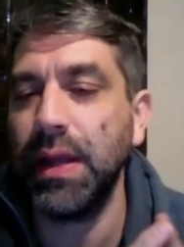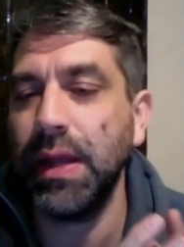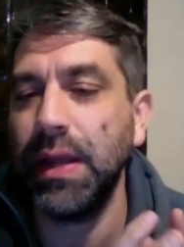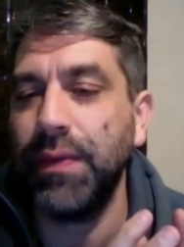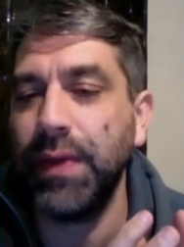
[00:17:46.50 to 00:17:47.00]

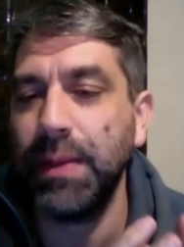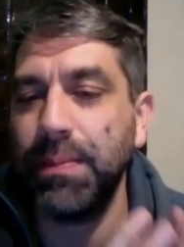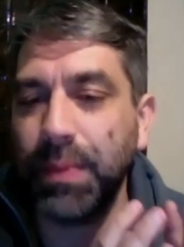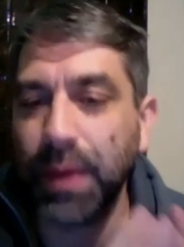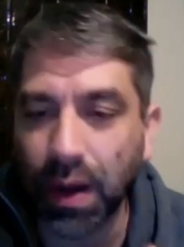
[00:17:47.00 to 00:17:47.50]
if he
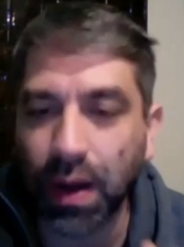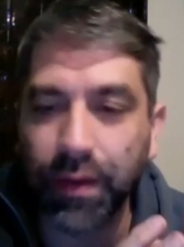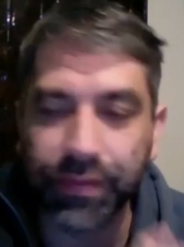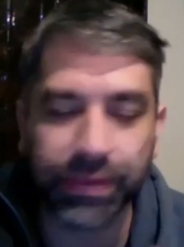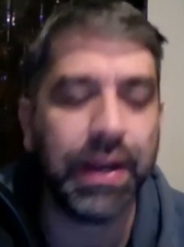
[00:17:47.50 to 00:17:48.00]

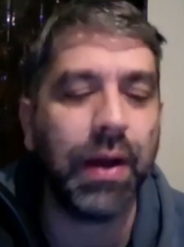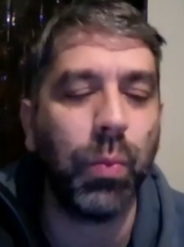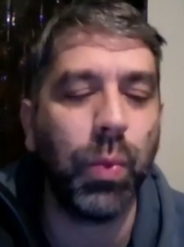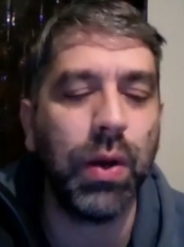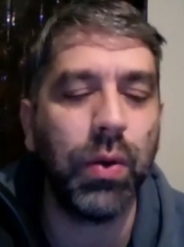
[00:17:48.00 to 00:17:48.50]
carves it out
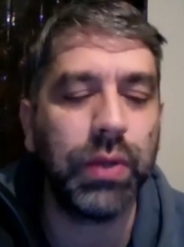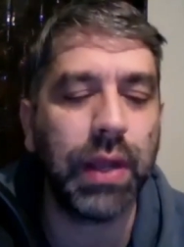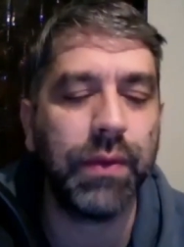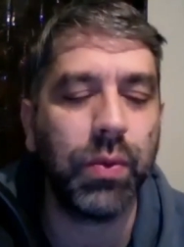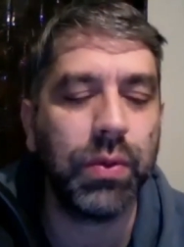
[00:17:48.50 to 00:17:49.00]
well,
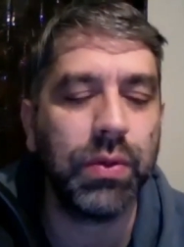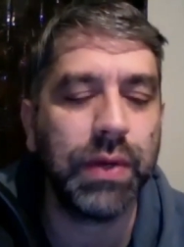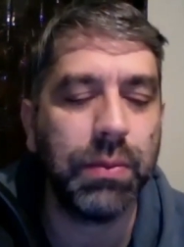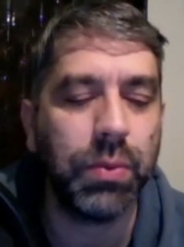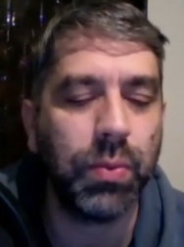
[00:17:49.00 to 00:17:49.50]
David Gordon
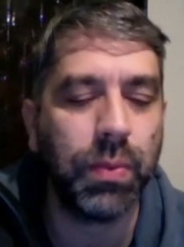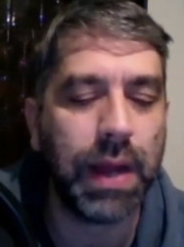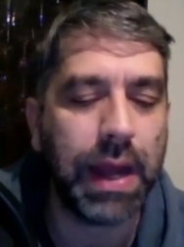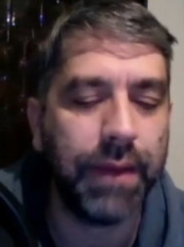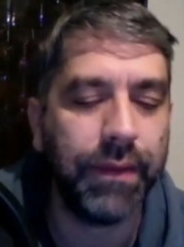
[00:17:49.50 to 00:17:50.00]
Green will
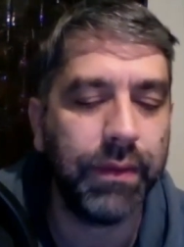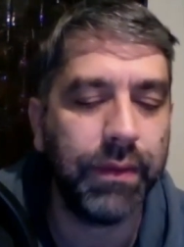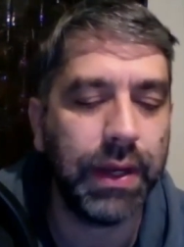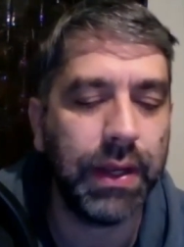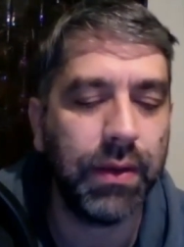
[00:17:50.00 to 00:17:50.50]
have a
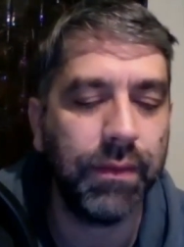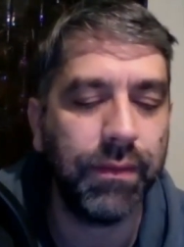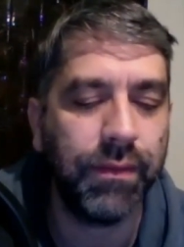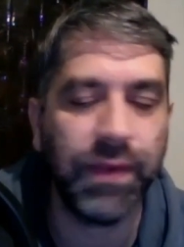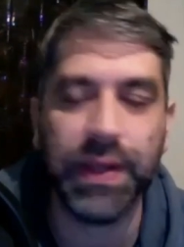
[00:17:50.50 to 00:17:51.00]
really good
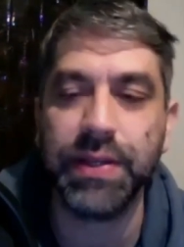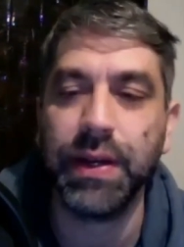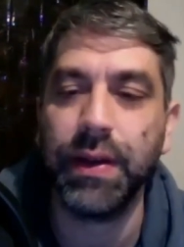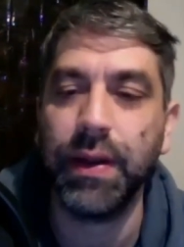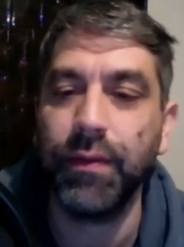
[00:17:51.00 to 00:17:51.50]

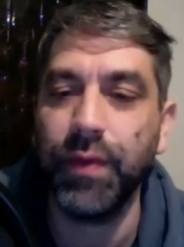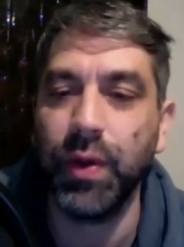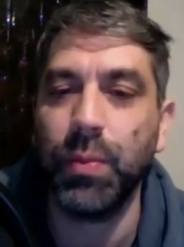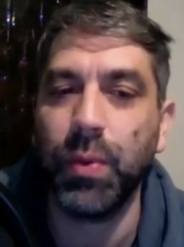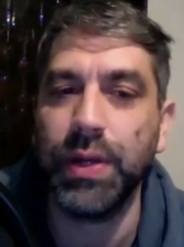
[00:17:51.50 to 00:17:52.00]
feature
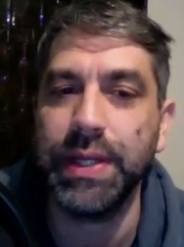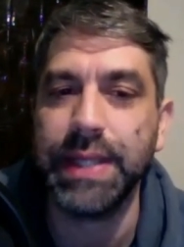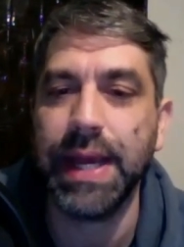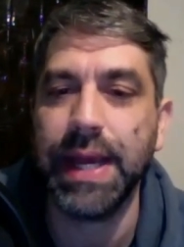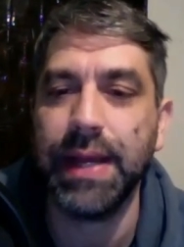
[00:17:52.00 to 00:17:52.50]
film on his
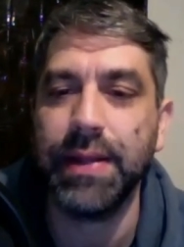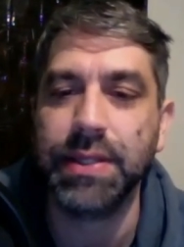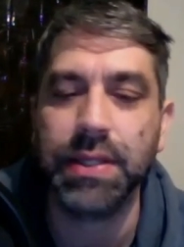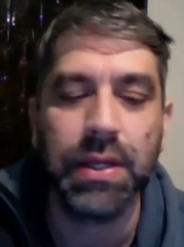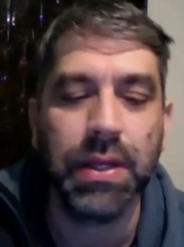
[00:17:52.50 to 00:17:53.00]

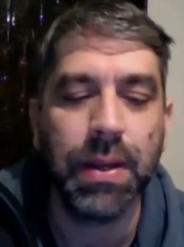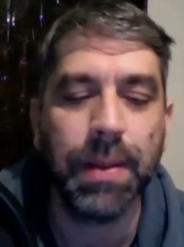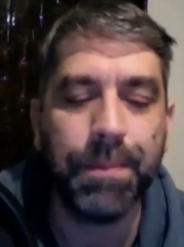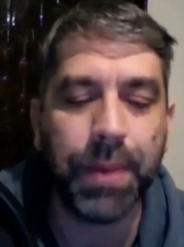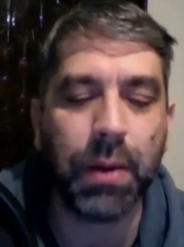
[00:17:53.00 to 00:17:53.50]
hands.
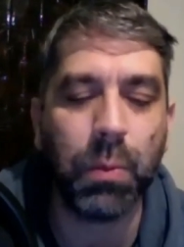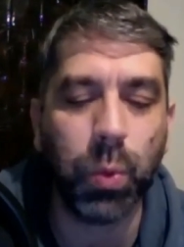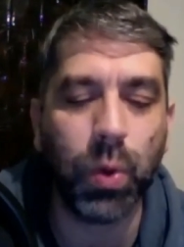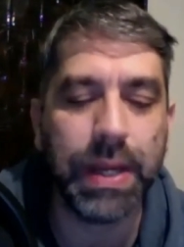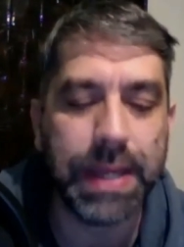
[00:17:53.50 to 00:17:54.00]
But
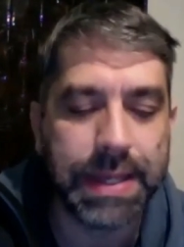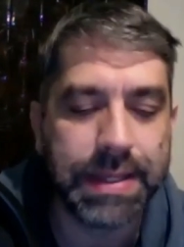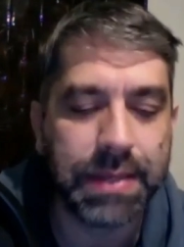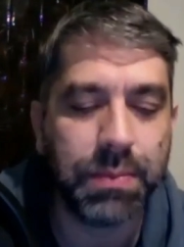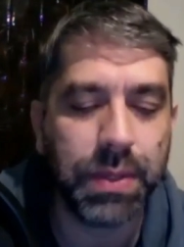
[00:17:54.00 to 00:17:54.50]
what he
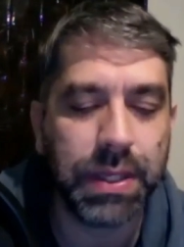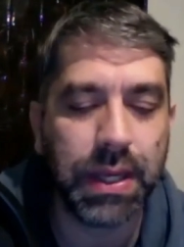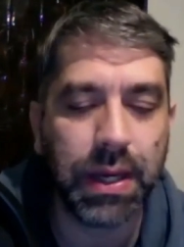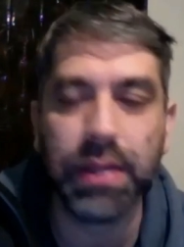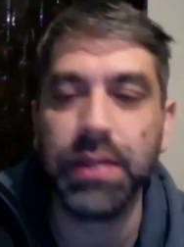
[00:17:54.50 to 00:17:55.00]
did with the
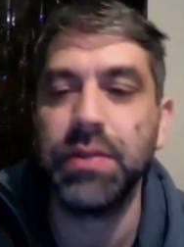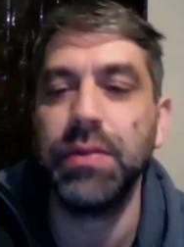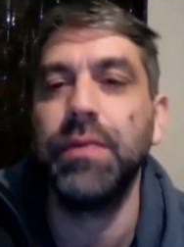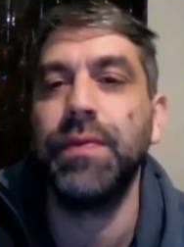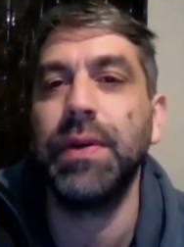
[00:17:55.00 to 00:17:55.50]
other
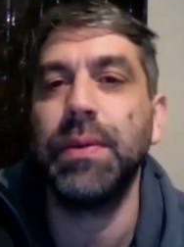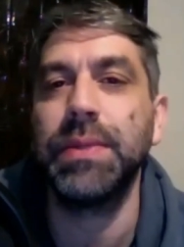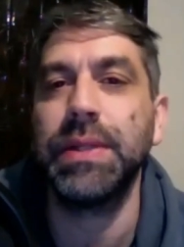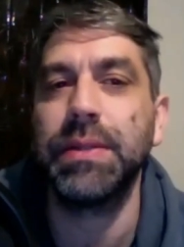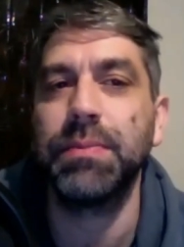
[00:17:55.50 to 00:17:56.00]
two
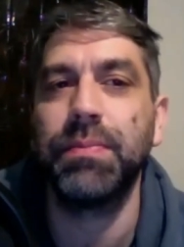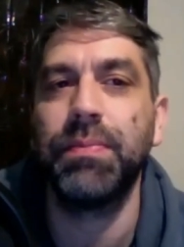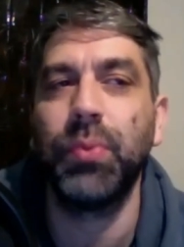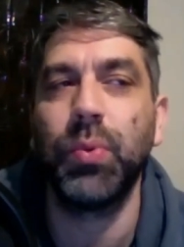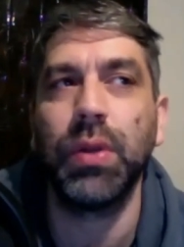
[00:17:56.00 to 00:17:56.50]
films is
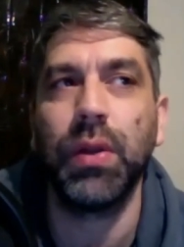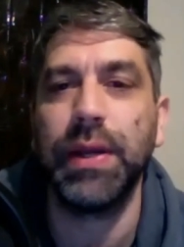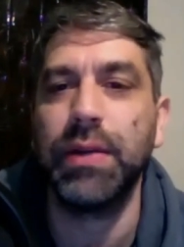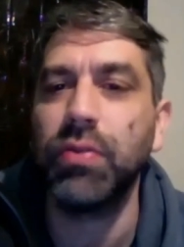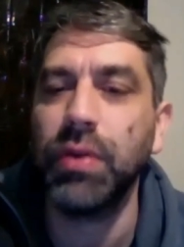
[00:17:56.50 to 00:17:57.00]

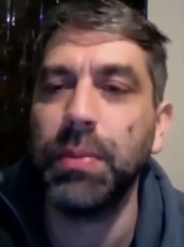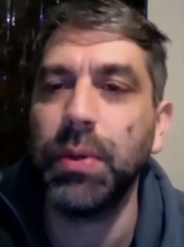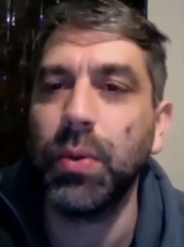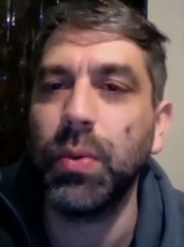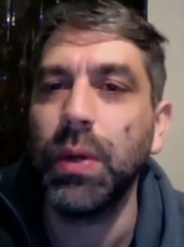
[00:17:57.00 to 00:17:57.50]
borderline
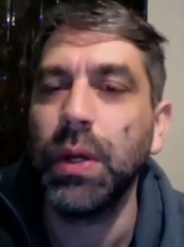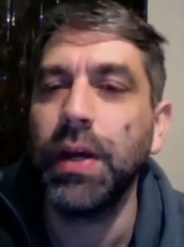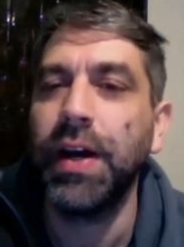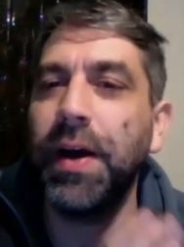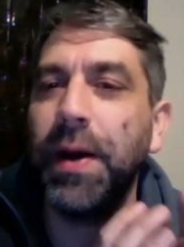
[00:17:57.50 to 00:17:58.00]
criminal.
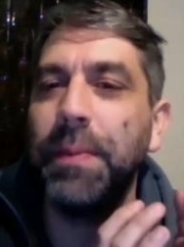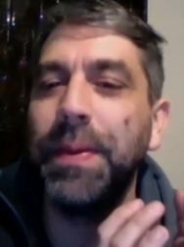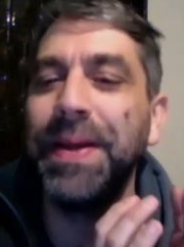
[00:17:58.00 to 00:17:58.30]
Um,